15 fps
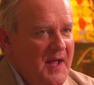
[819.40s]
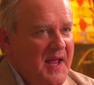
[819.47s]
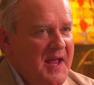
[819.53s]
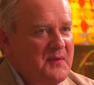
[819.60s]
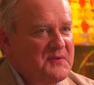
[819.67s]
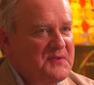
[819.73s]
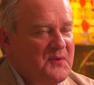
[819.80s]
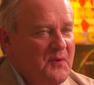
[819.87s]

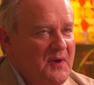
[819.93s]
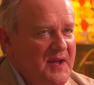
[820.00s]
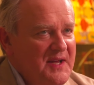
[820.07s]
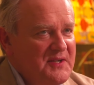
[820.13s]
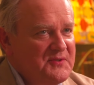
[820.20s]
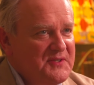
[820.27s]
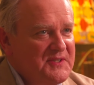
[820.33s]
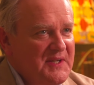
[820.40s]
It was quite
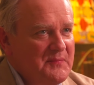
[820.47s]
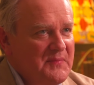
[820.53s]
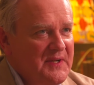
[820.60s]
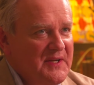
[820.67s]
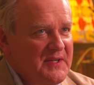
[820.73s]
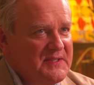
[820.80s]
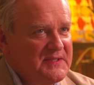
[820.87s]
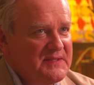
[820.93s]
interesting
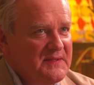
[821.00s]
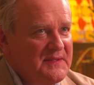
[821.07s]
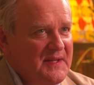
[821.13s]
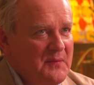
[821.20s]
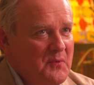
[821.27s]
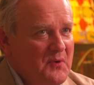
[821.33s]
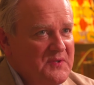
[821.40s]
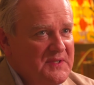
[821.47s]
because
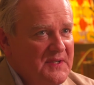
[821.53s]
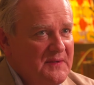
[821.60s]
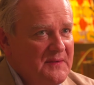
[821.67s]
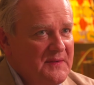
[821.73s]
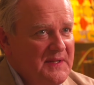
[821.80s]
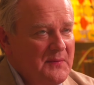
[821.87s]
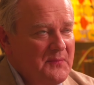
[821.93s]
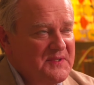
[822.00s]
there was a
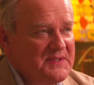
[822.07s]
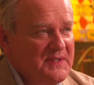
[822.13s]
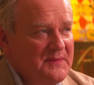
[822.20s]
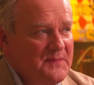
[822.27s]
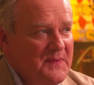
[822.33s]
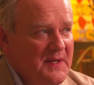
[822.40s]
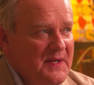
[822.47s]
there was a,